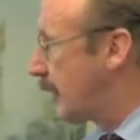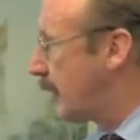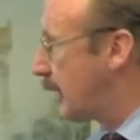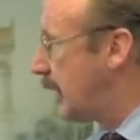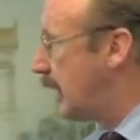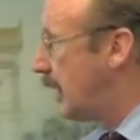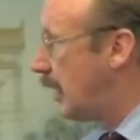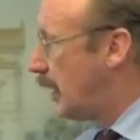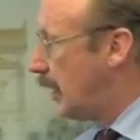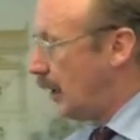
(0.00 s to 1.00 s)
Okay?
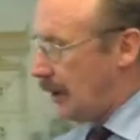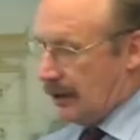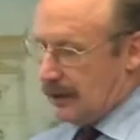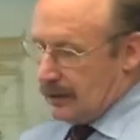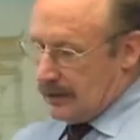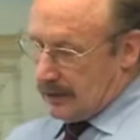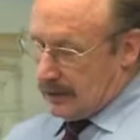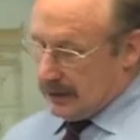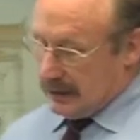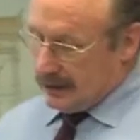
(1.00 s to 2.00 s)

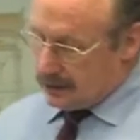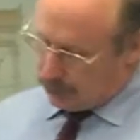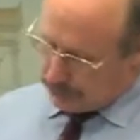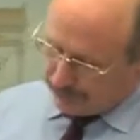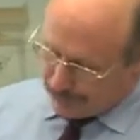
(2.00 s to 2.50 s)
There's lots of